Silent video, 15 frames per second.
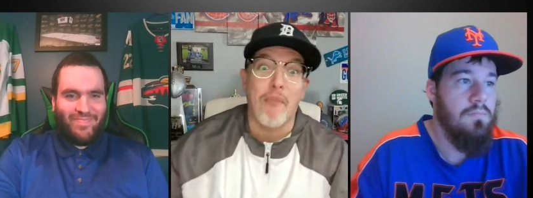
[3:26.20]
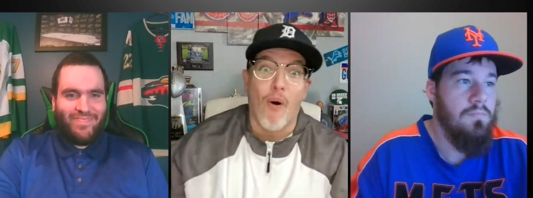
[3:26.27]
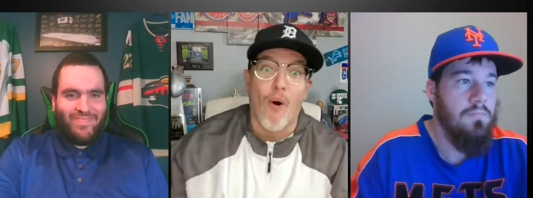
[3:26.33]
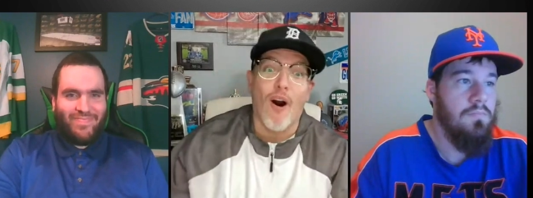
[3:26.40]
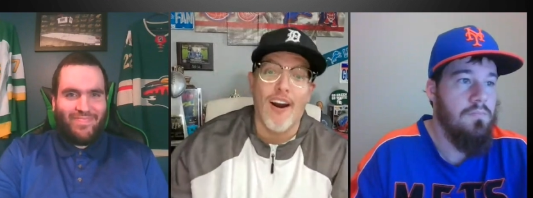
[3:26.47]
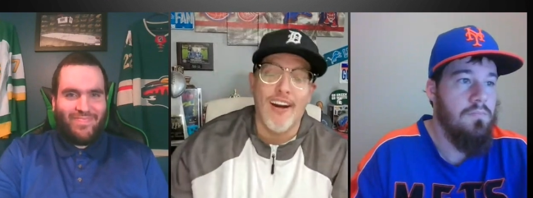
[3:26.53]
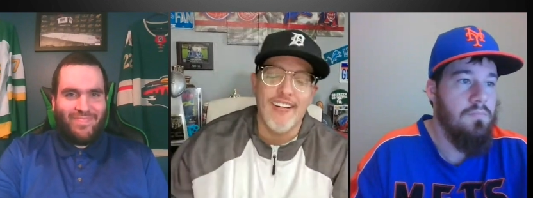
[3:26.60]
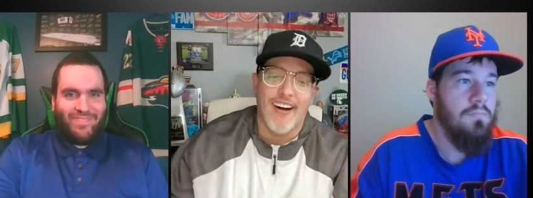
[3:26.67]

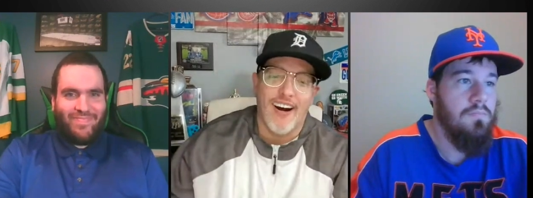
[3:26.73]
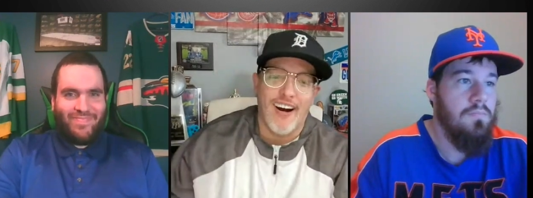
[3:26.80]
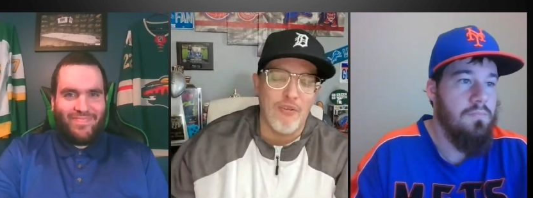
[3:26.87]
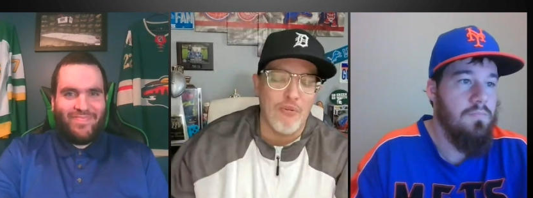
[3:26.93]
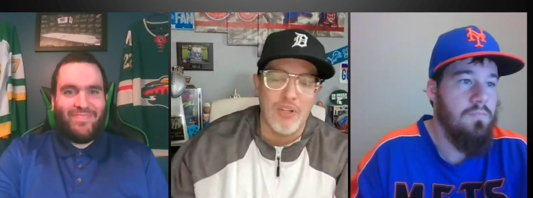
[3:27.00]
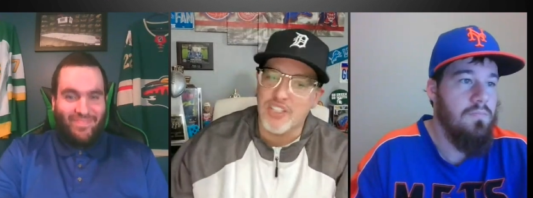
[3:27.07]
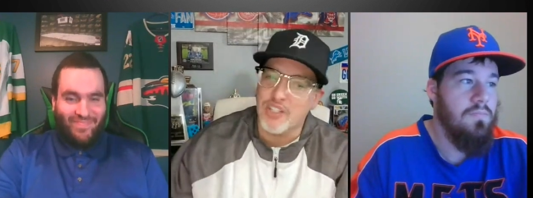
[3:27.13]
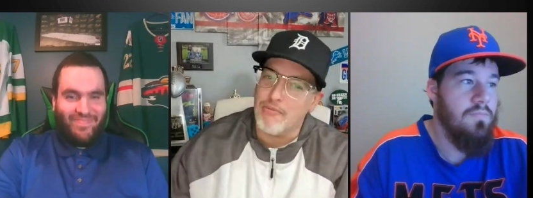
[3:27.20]
Speaker 1: boy. I
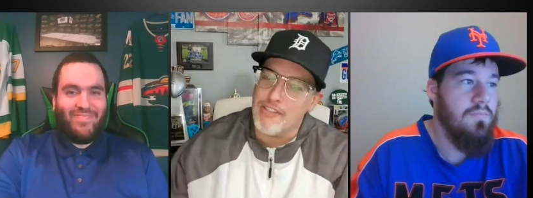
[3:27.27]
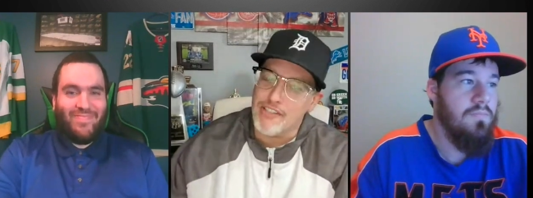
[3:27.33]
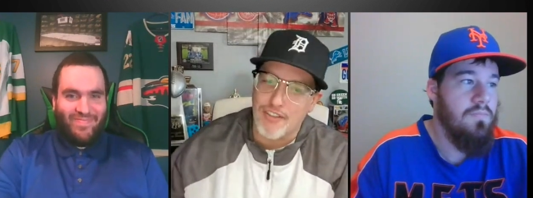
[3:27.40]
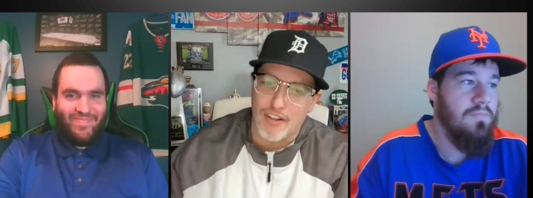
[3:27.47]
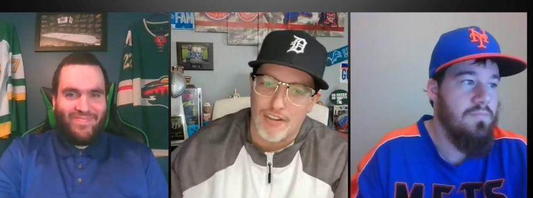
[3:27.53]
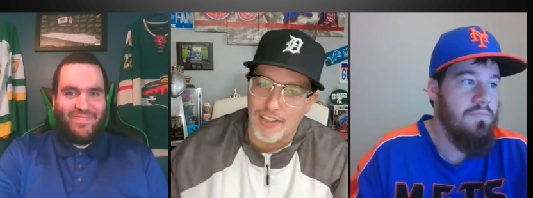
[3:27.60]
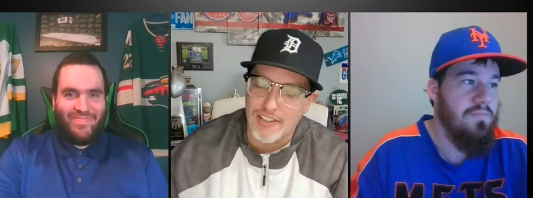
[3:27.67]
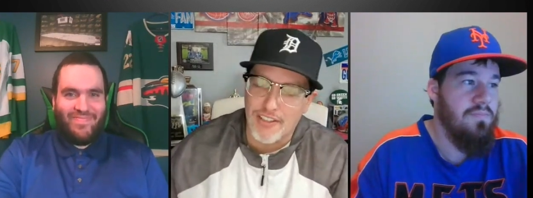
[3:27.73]
wish he was
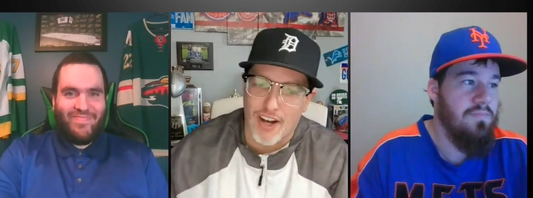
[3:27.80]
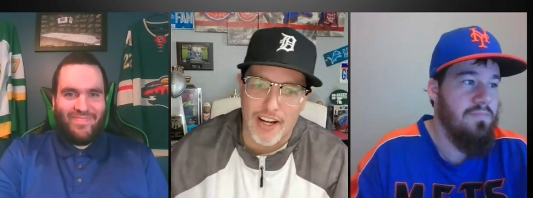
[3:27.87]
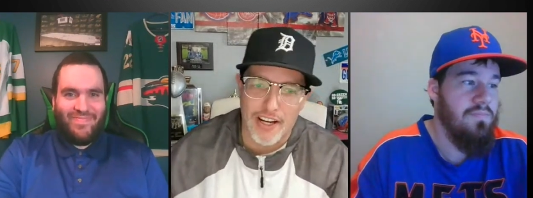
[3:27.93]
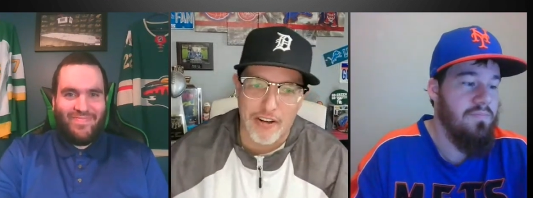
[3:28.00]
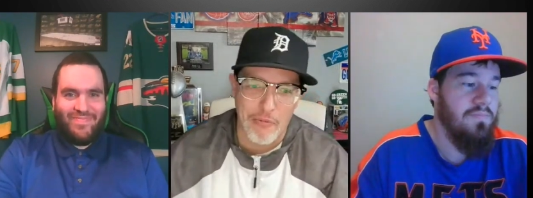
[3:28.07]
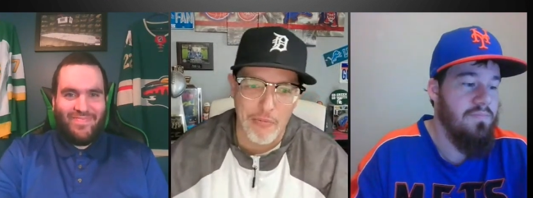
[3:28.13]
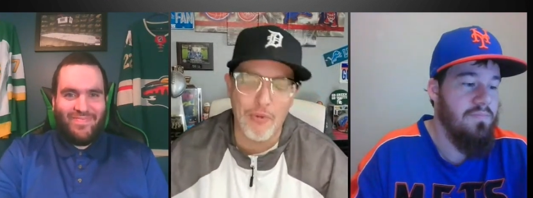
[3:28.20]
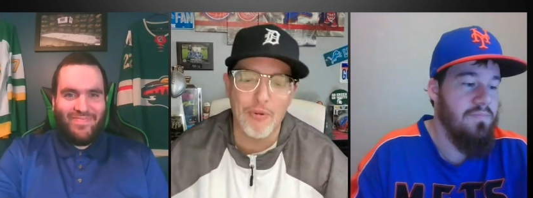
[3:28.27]
still a Tiger,
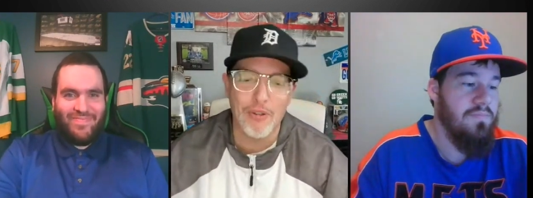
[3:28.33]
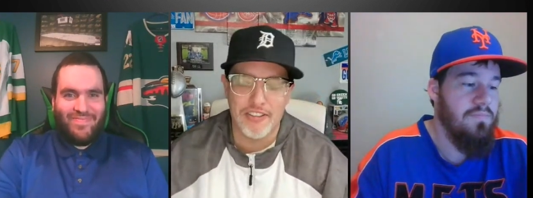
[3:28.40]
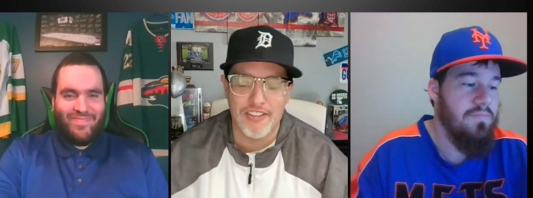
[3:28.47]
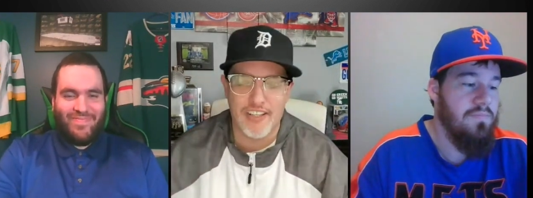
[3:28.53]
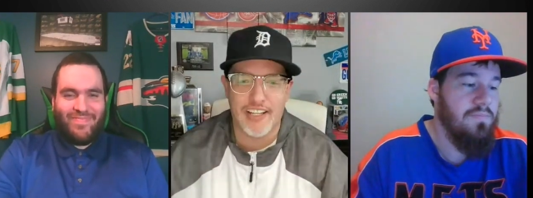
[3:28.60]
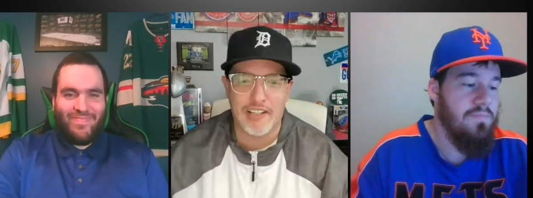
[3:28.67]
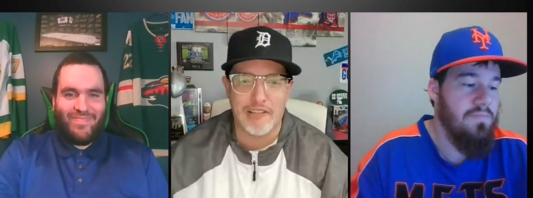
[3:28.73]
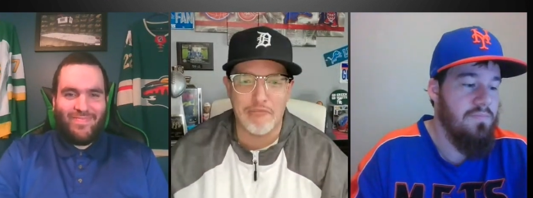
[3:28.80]
but we'll
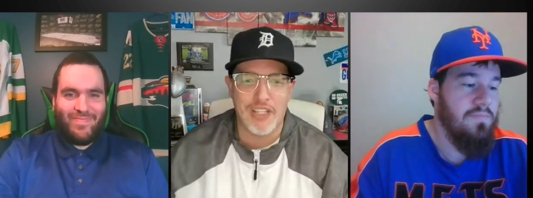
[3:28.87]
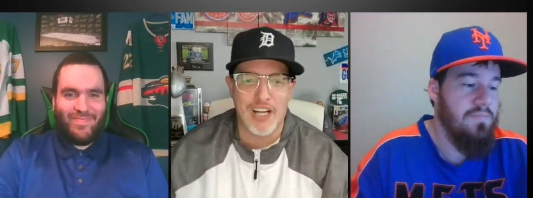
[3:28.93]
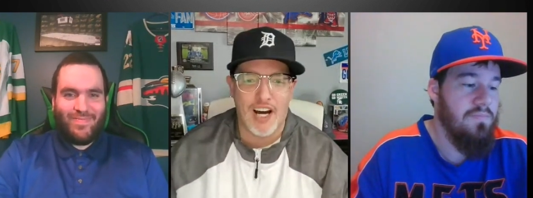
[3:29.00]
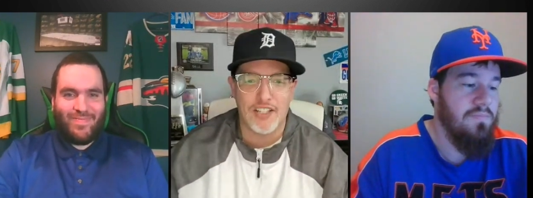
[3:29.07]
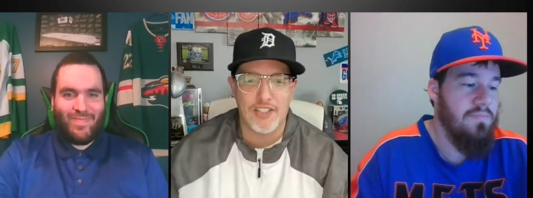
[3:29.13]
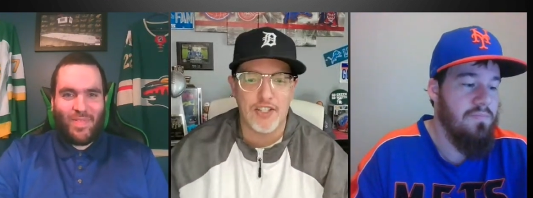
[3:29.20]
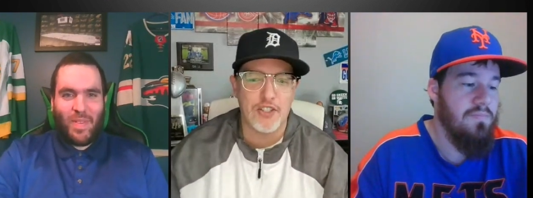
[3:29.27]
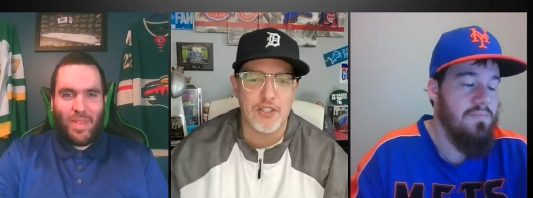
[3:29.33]
take him
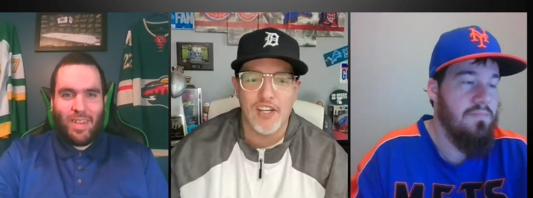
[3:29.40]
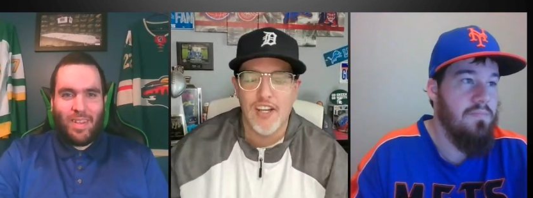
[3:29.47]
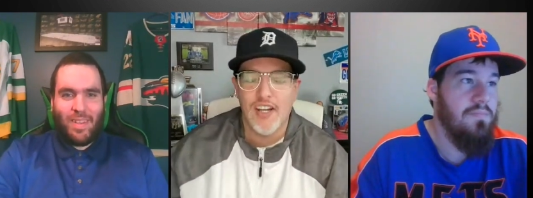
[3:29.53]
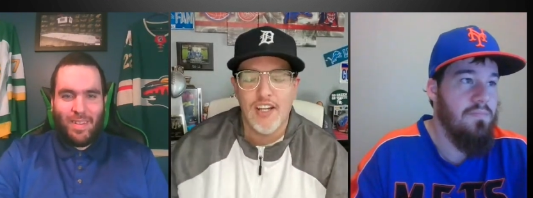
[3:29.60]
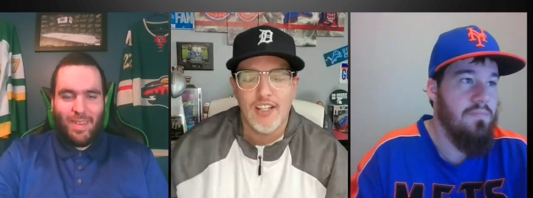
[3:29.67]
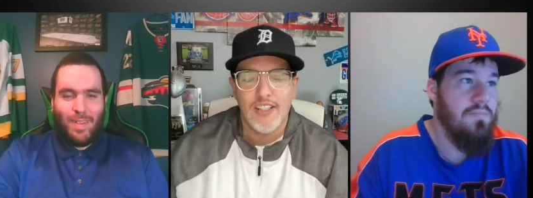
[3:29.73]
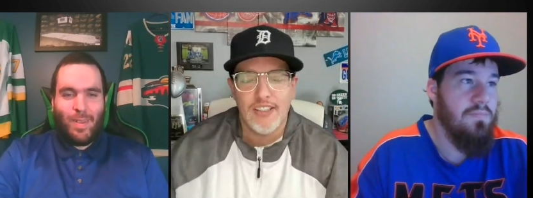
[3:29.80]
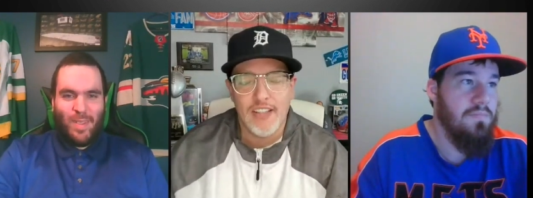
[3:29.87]
Dodgers
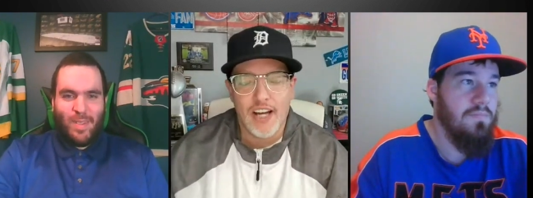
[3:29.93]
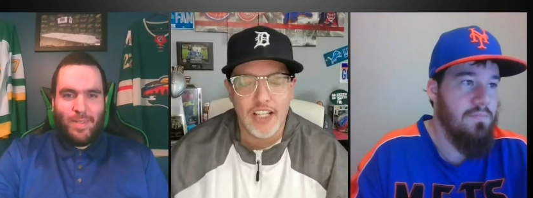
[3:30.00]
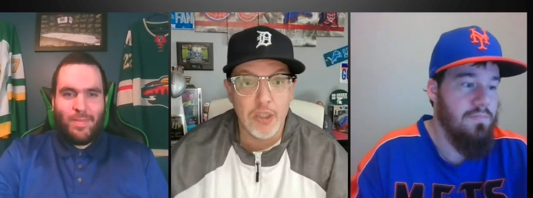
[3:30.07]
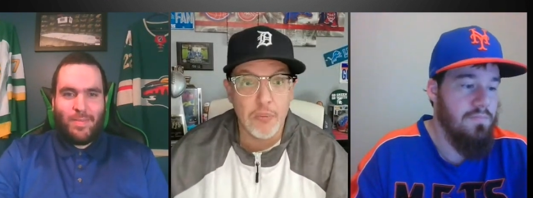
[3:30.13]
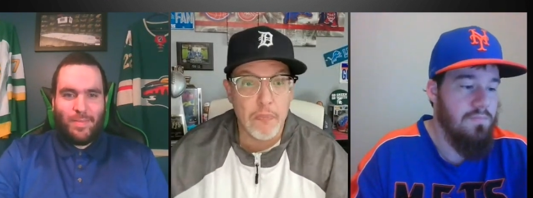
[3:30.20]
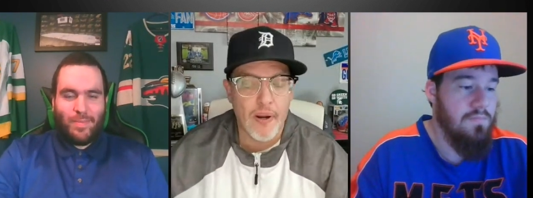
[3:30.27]
nice